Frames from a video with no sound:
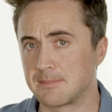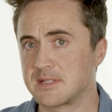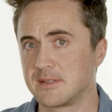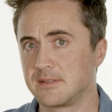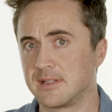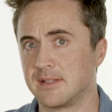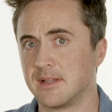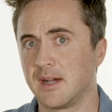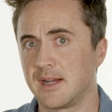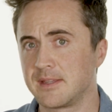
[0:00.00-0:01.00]
Absolutely.
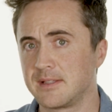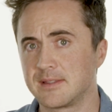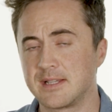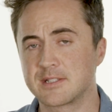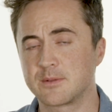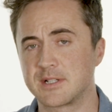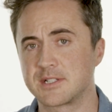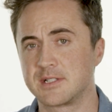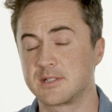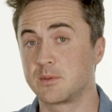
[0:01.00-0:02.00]
Yeah. I think these
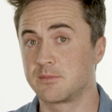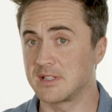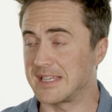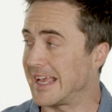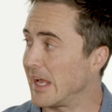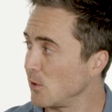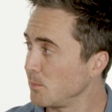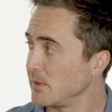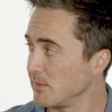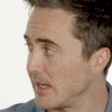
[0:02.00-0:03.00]
questions would really
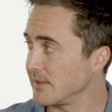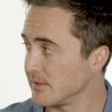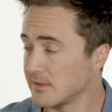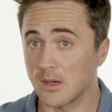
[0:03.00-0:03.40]
help you at